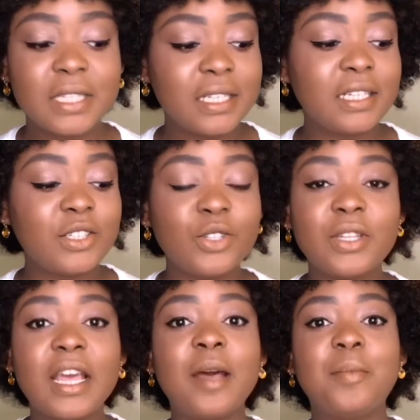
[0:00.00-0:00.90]
you know the
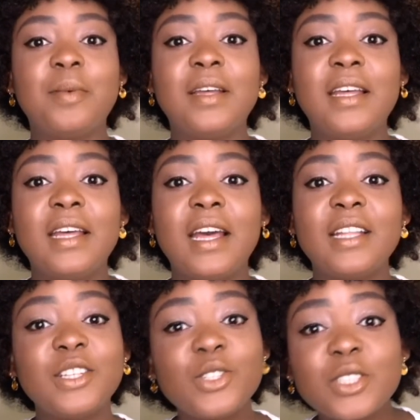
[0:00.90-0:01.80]
app and
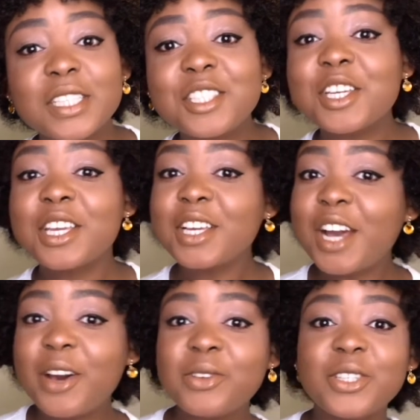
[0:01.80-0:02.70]
then you start checking
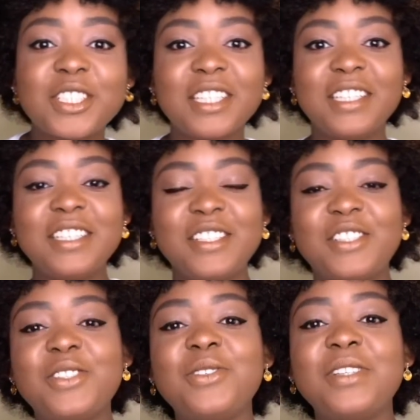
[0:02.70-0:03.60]
how your channel is
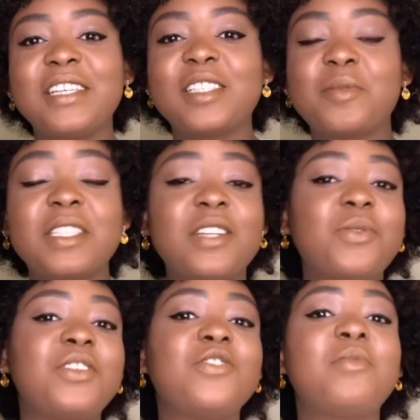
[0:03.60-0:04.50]
doing especially
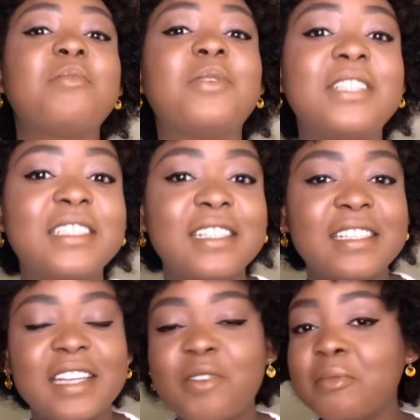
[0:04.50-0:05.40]
when you've been monetized
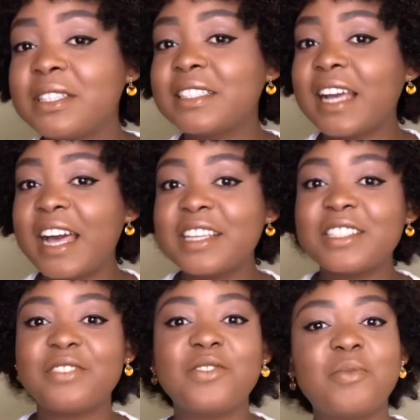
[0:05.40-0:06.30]
how much cash
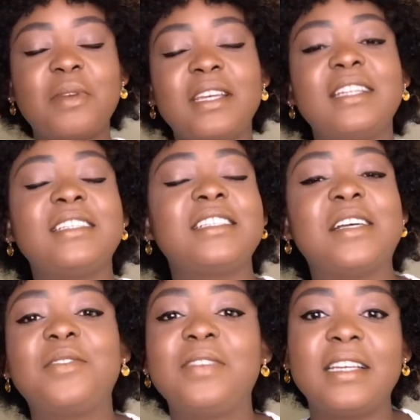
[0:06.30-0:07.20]
have you made and
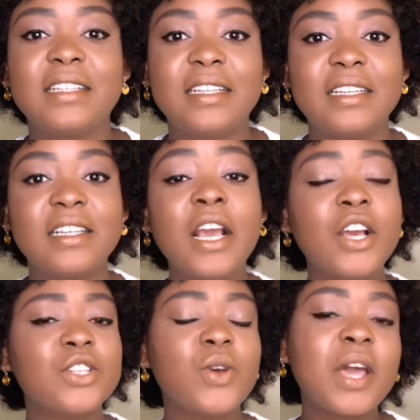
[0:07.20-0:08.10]
stuff like that
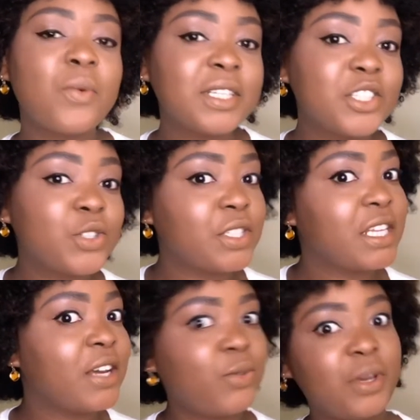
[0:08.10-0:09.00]
so i wanted to
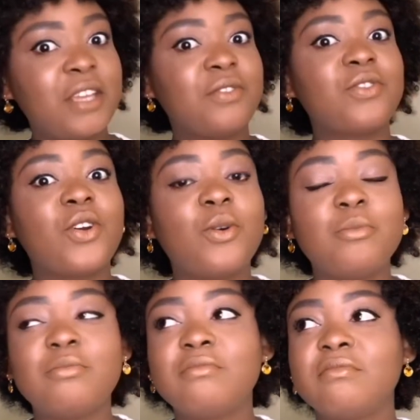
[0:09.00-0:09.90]
stay away from